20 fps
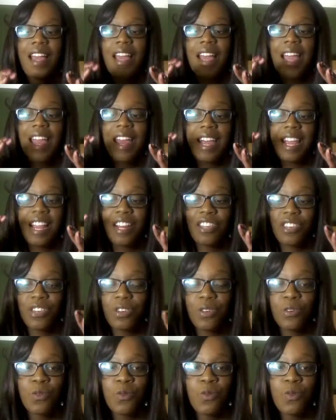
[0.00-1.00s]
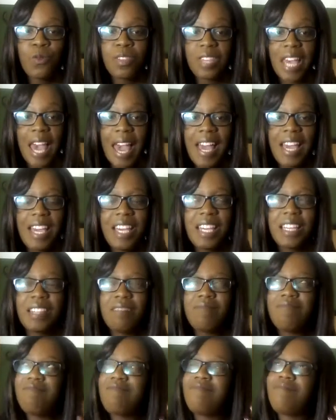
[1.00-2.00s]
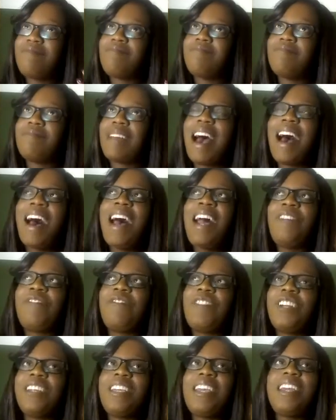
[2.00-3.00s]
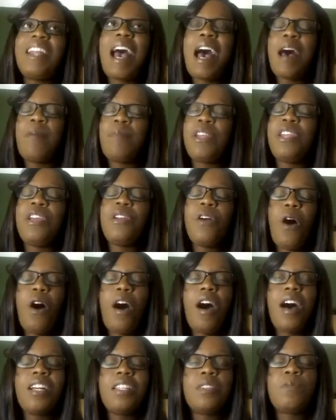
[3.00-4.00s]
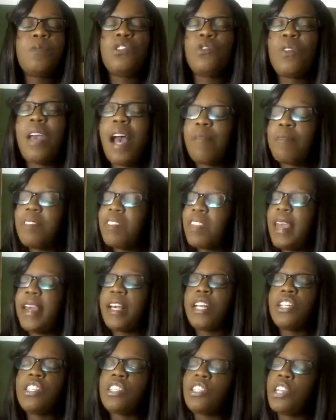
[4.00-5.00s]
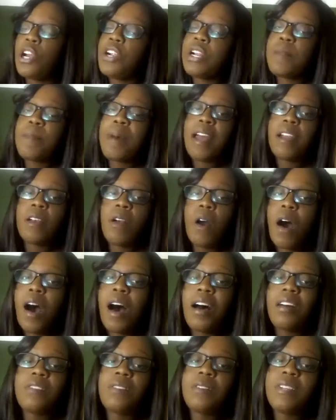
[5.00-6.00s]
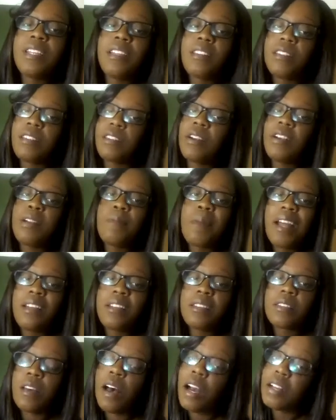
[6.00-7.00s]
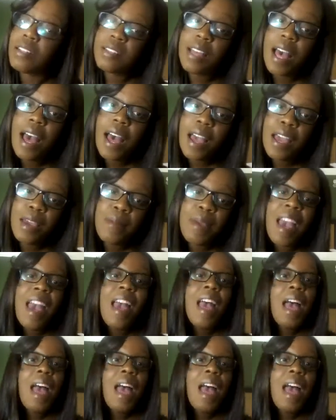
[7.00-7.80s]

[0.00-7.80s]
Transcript: and you take, I forget how many calls, but you have to take a certain amount of calls or get a certain amount of talk time,